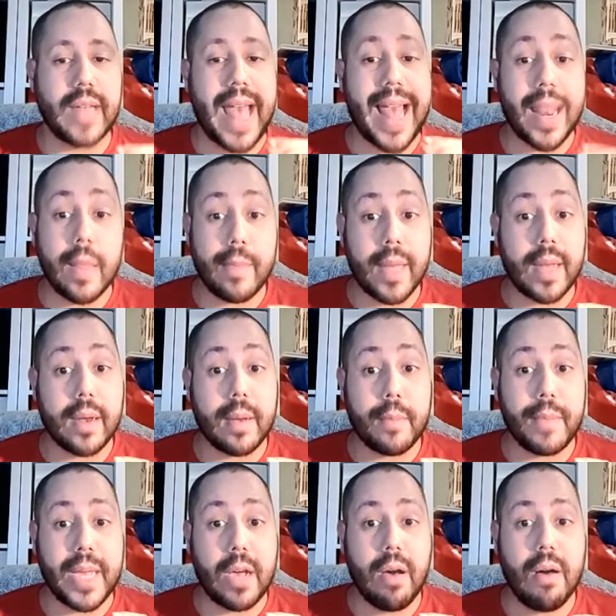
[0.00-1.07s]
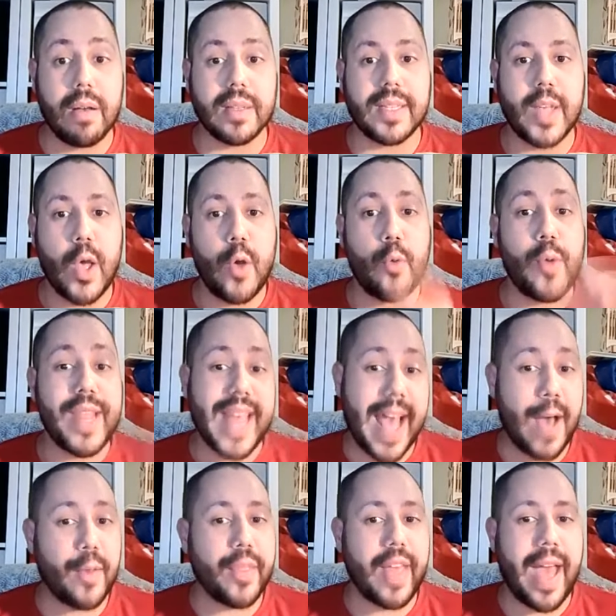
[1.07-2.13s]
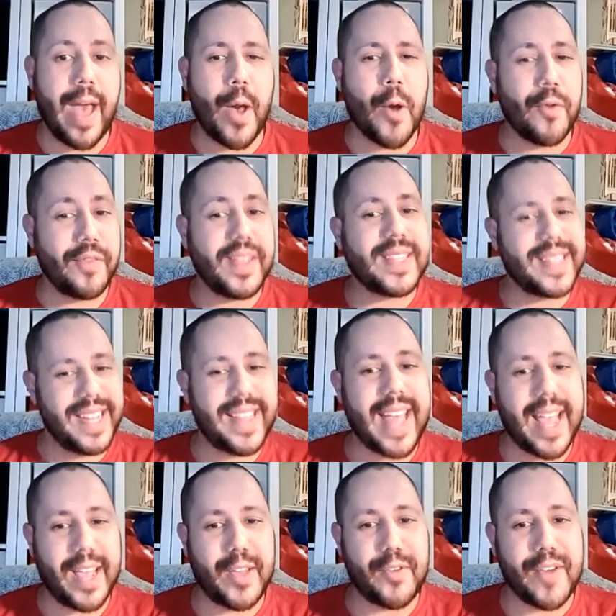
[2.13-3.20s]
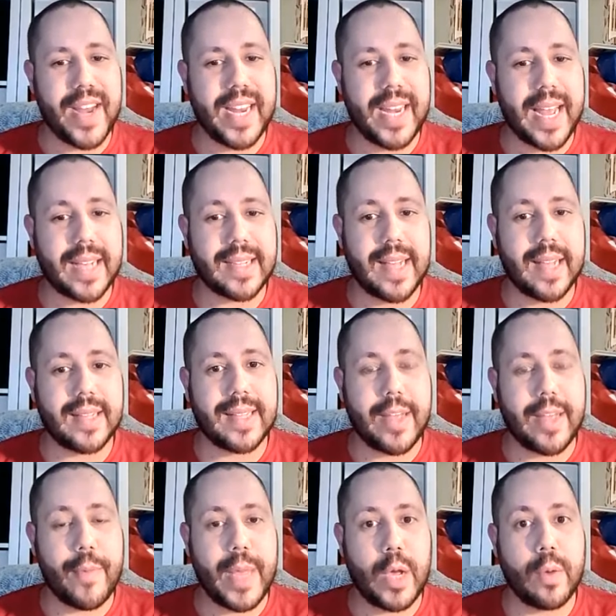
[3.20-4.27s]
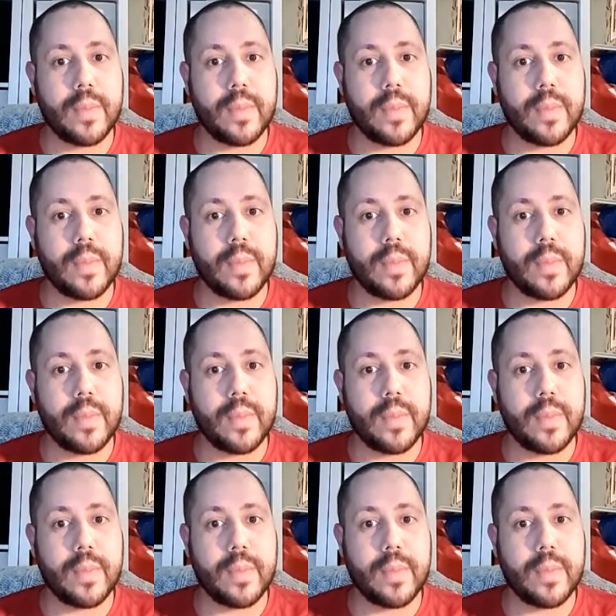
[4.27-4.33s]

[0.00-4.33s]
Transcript: element, because without that, obviously then graded exercise therapy